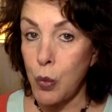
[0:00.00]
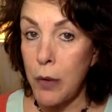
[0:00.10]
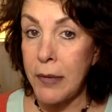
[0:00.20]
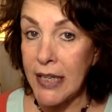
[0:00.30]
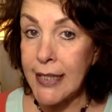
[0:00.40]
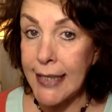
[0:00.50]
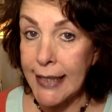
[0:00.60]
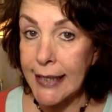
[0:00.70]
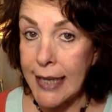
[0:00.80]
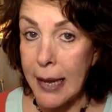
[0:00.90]
woman
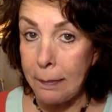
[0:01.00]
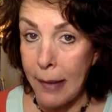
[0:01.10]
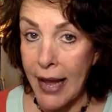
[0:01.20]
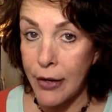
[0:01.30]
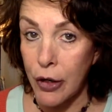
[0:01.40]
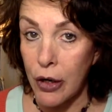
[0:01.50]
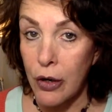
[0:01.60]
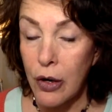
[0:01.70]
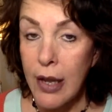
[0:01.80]
did get better.